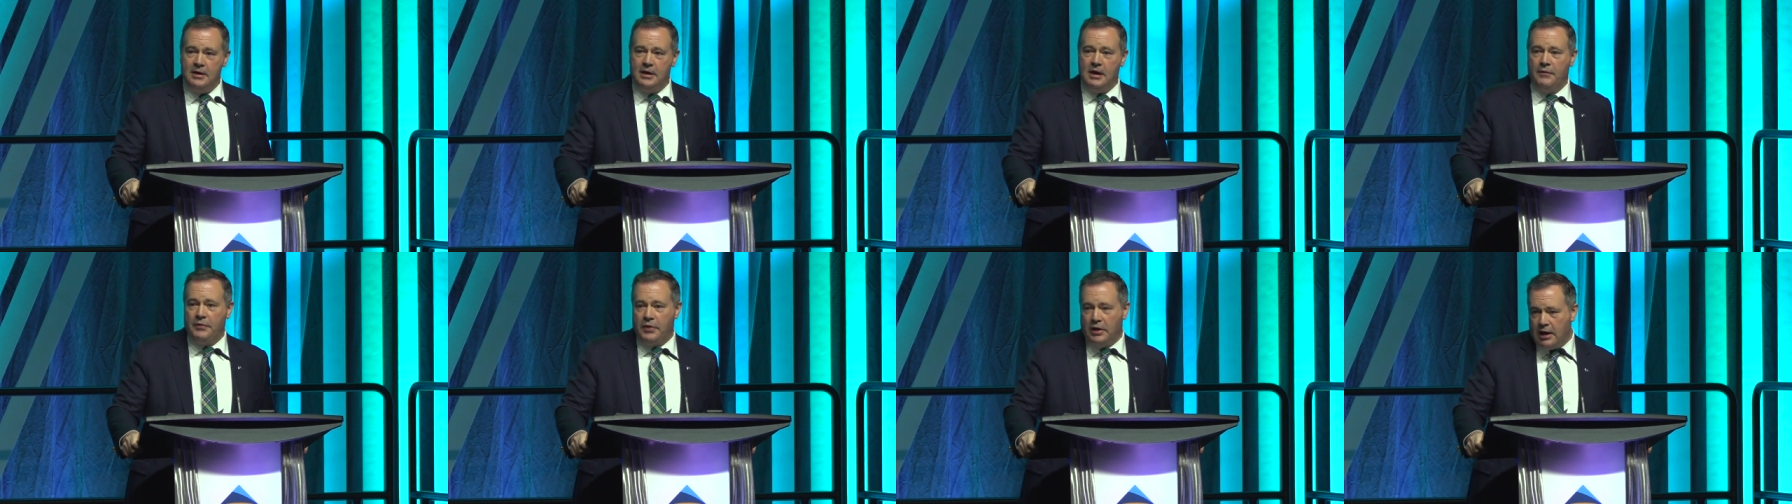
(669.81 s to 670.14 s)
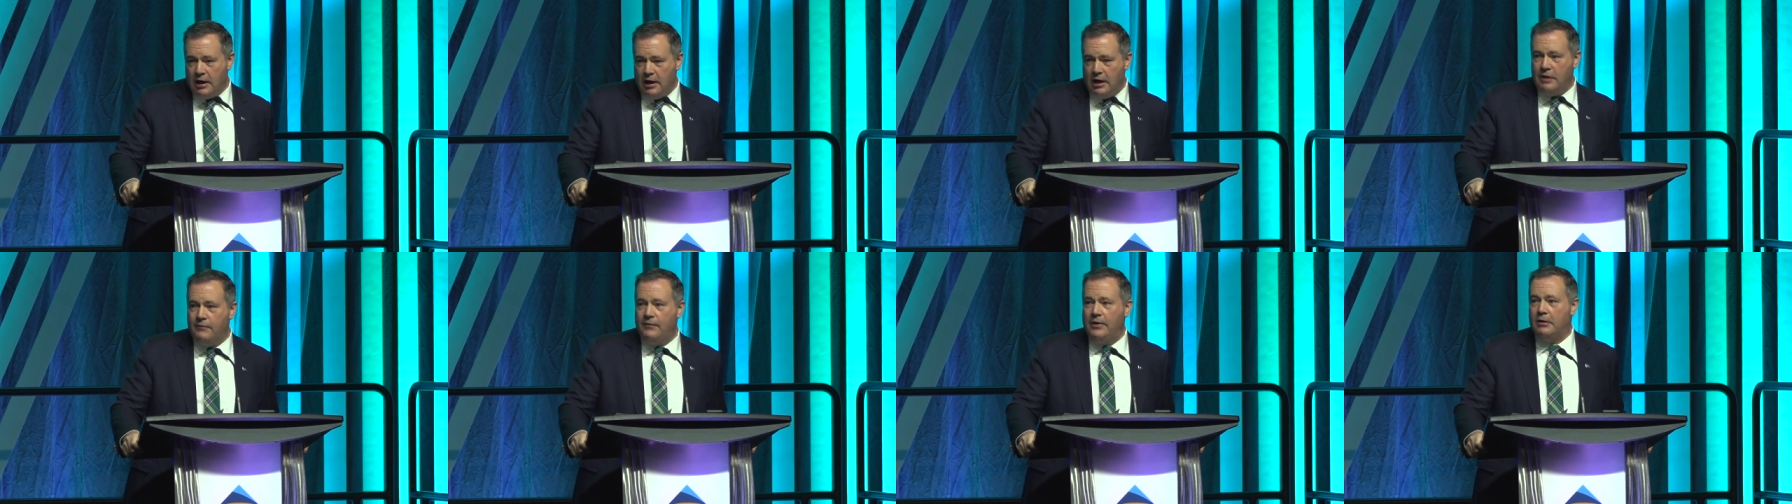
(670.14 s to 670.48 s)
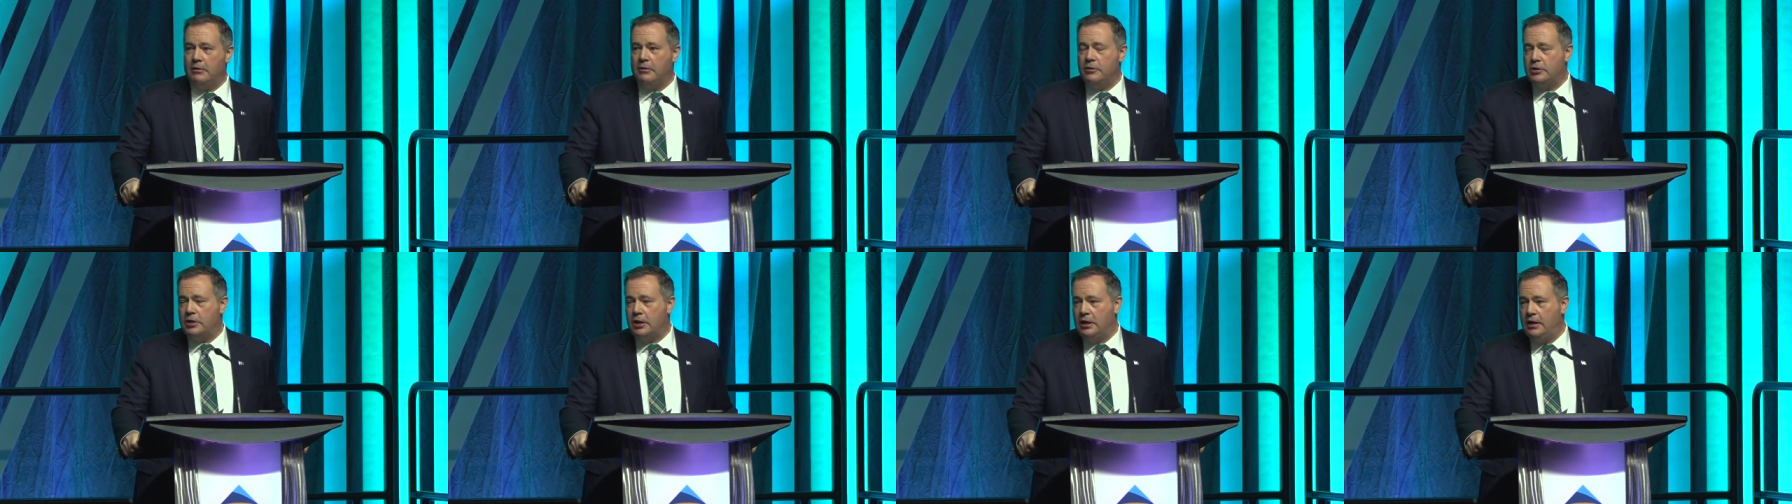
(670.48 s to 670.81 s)
of the kind of
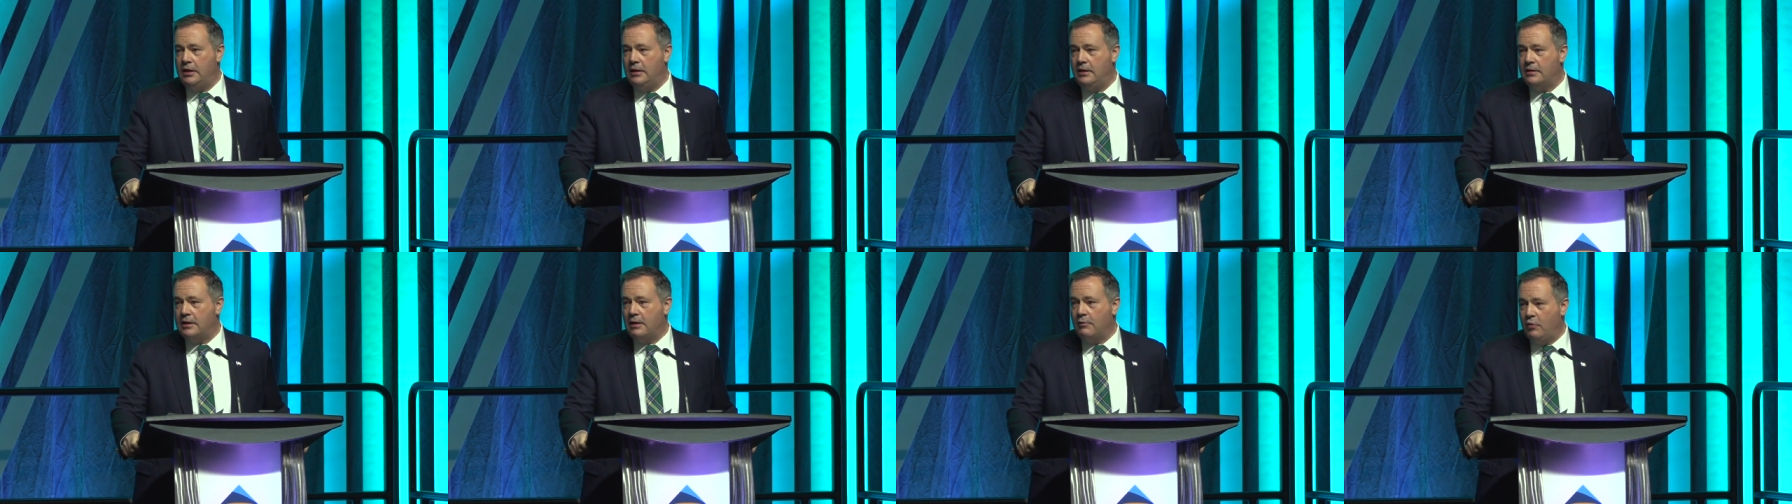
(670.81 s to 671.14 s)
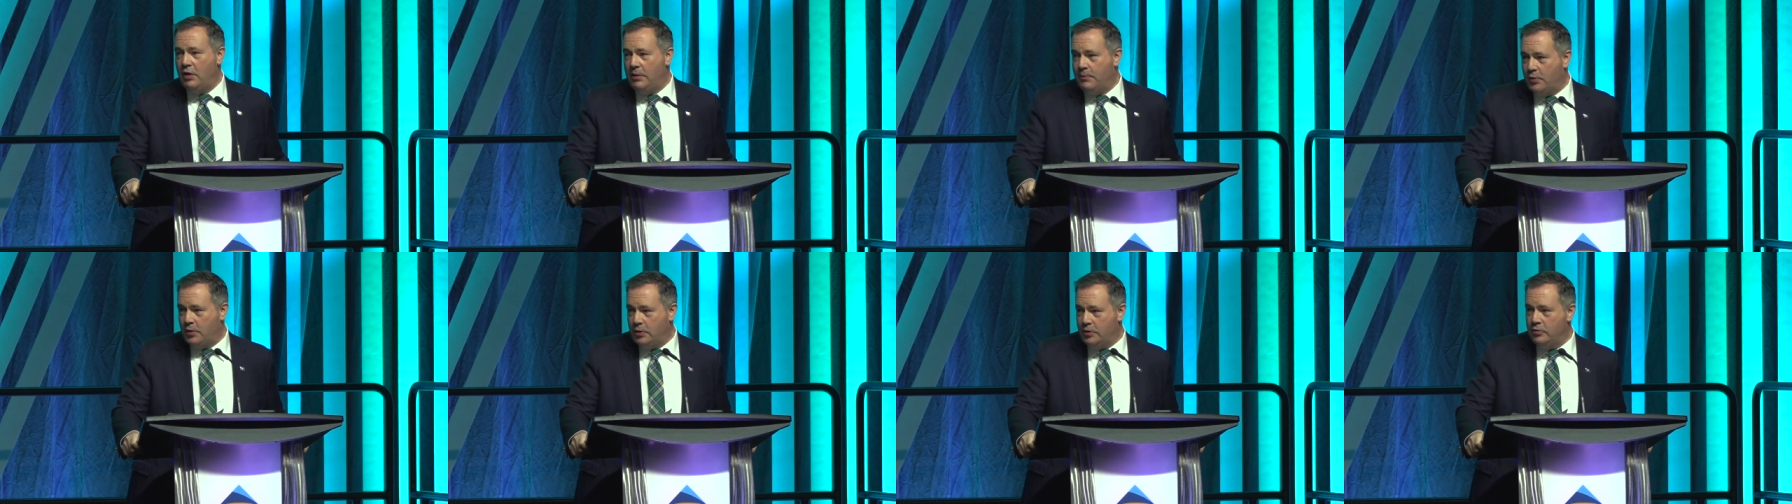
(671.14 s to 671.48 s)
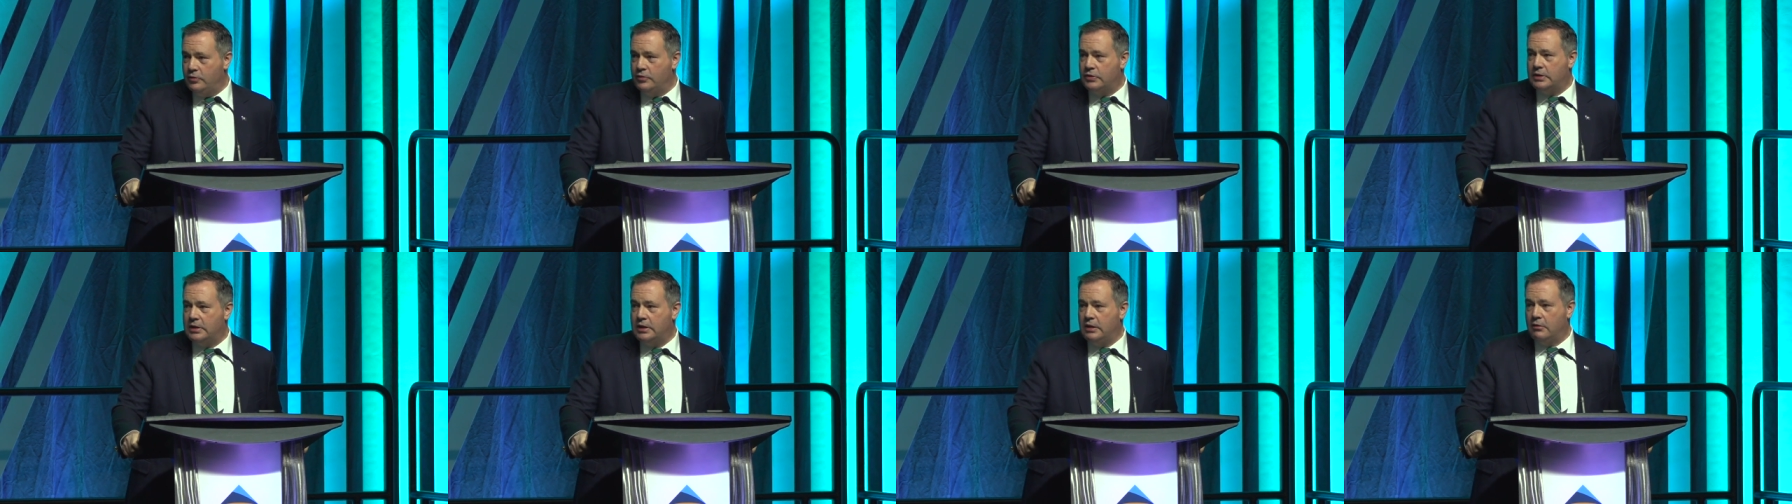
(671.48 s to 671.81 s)
energy that we
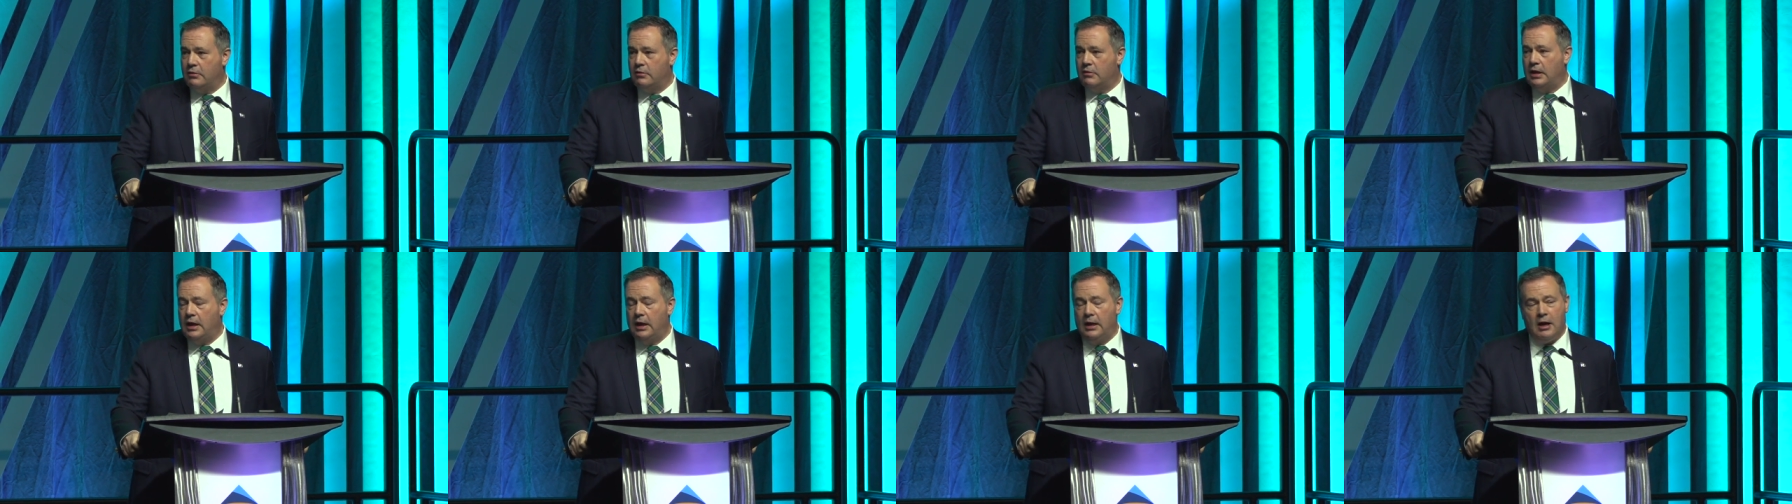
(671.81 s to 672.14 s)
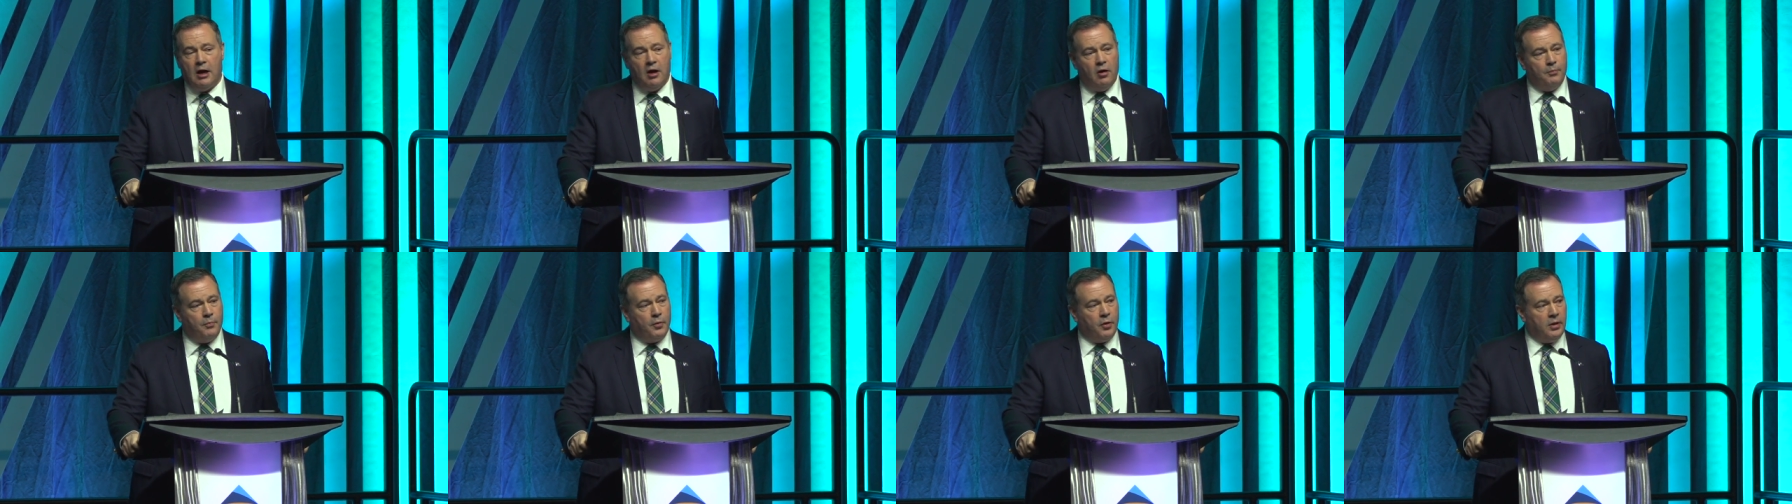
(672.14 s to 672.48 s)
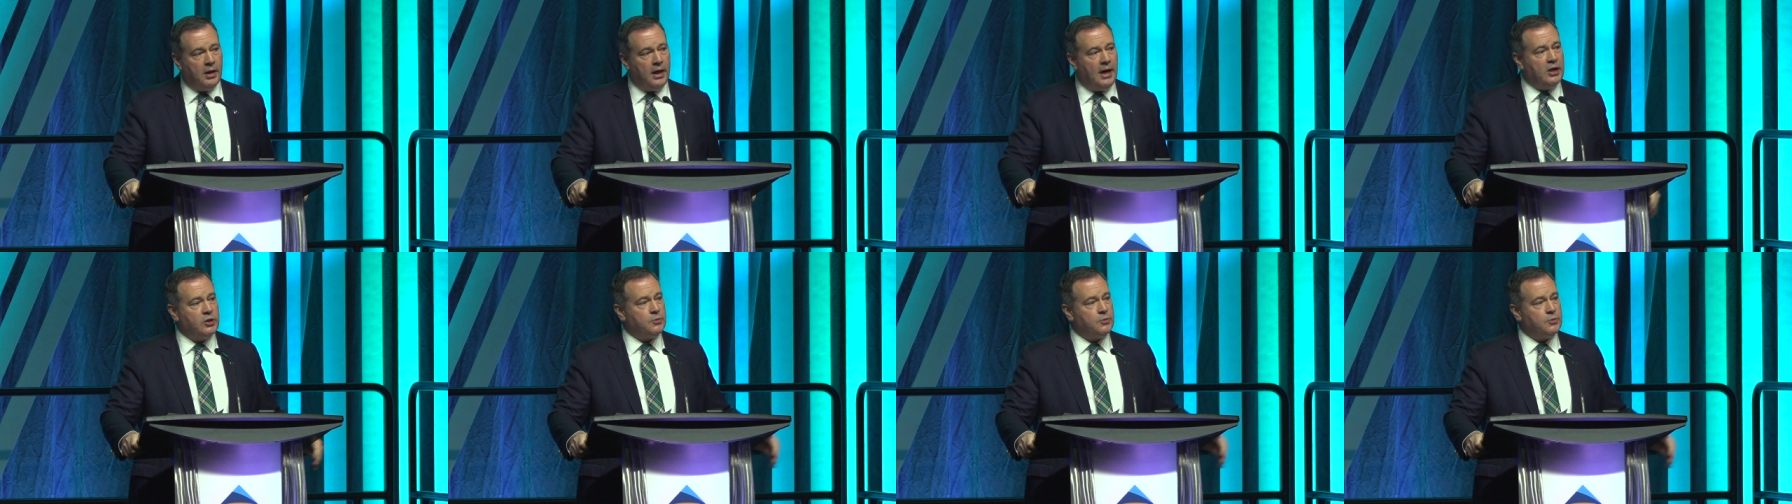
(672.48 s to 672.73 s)
produce here in Alberta.